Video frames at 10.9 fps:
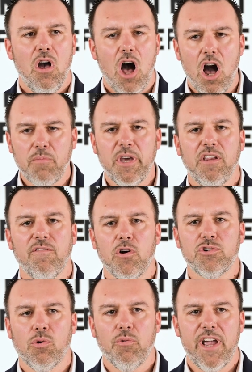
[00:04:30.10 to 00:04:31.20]
Augmented
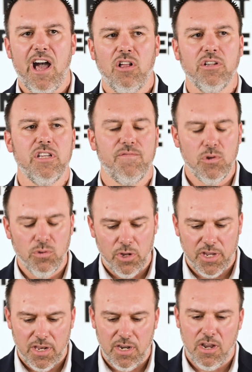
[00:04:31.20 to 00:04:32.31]
virtual reality, if you
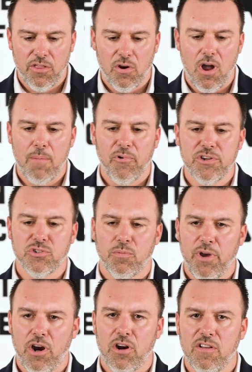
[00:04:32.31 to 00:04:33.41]
look at another operational
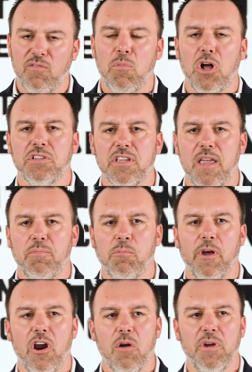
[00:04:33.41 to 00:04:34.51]
imperative,
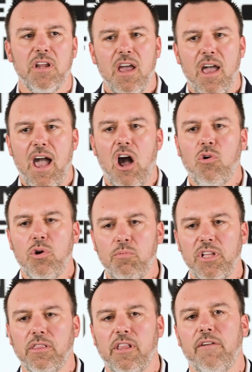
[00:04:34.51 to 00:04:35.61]
multi-capable airmen, how can
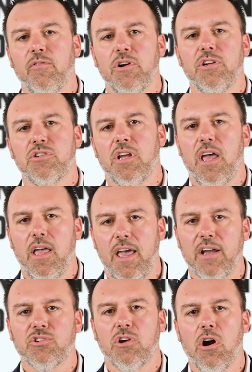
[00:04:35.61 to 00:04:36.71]
we leverage
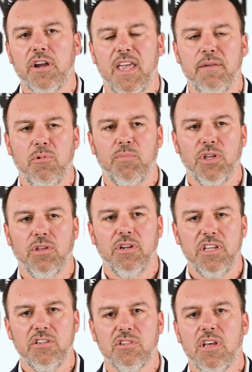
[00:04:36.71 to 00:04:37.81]
XR
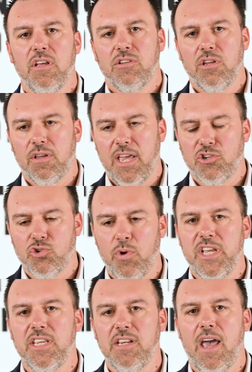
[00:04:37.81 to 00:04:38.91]
capabilities to get
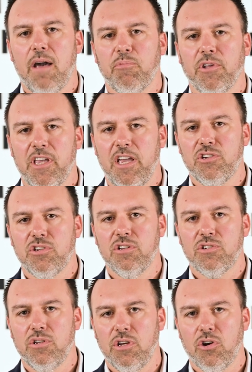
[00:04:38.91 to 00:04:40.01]
training
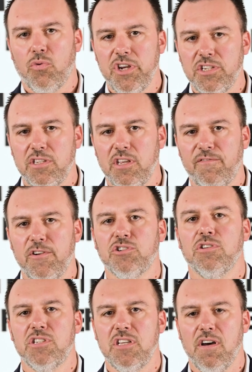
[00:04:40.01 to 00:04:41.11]
applications to increase the
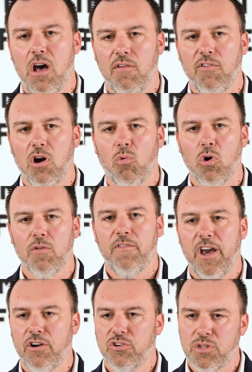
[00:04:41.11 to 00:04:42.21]
efficiency of our
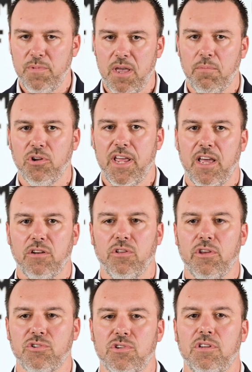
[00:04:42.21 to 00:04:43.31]
warfighters to be able to handle
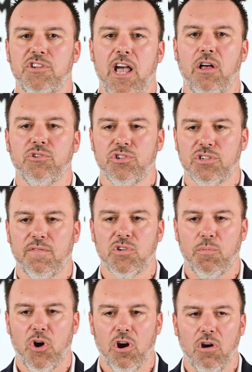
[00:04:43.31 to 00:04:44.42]
those challenges of
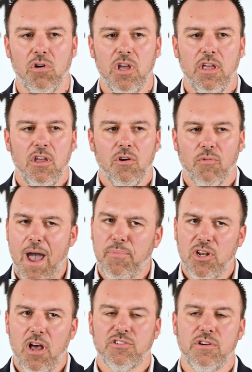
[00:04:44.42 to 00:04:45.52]
tomorrow?
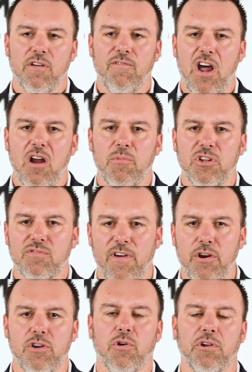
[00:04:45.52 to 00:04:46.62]
Rapid austere environments,
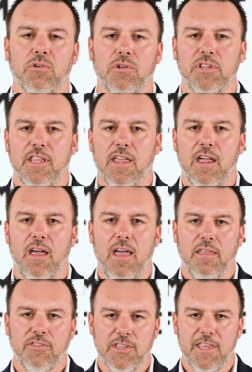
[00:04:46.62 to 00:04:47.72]
very critical
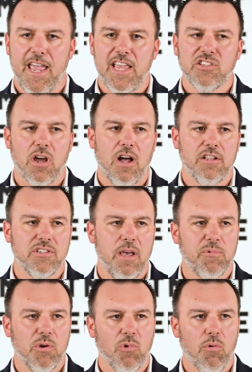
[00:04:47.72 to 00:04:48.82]
to the ACE
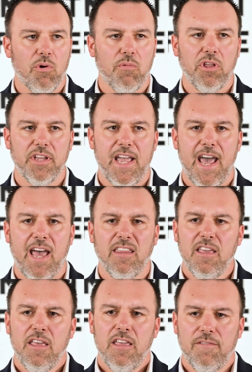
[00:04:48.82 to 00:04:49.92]
concept and where we're really at.
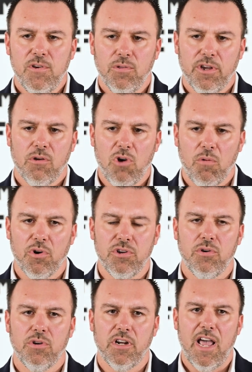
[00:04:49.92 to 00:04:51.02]
If you look at what we're
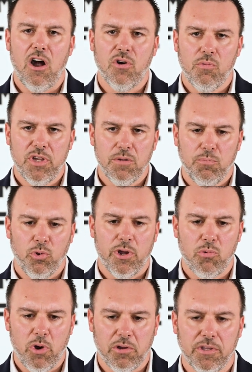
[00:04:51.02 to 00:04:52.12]
doing on how can we deploy
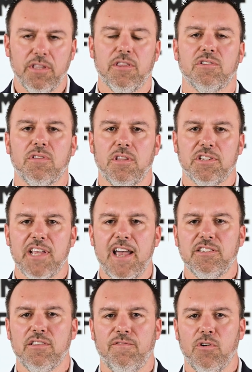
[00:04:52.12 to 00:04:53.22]
quickly, the
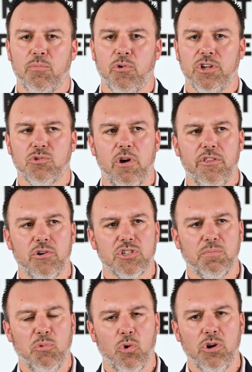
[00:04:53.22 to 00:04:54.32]
size of the footprints, whether it's
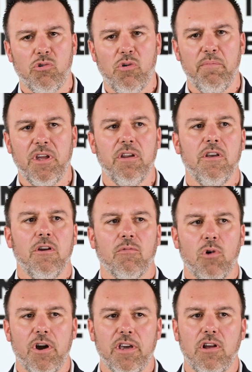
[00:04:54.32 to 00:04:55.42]
support equipment,
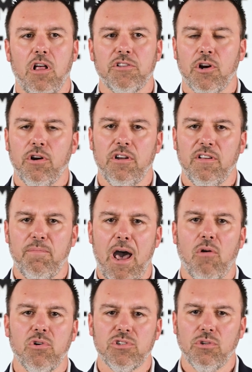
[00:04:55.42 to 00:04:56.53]
rugged alternative
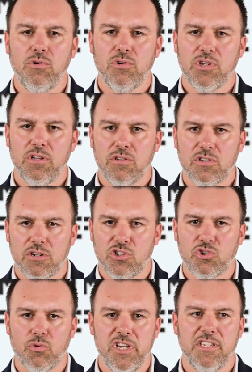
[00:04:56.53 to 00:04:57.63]
power solutions such
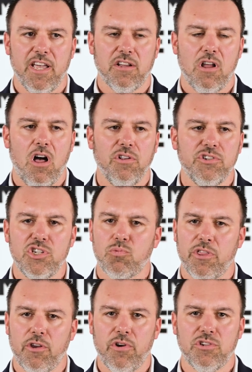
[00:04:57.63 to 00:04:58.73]
as green technologies
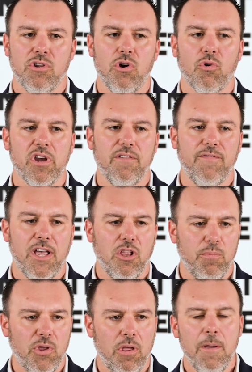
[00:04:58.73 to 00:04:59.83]
when there is no grid
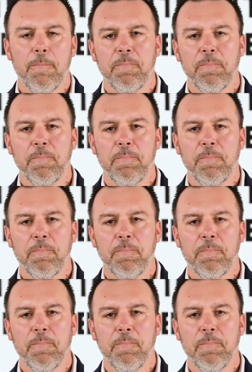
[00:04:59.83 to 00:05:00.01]
available,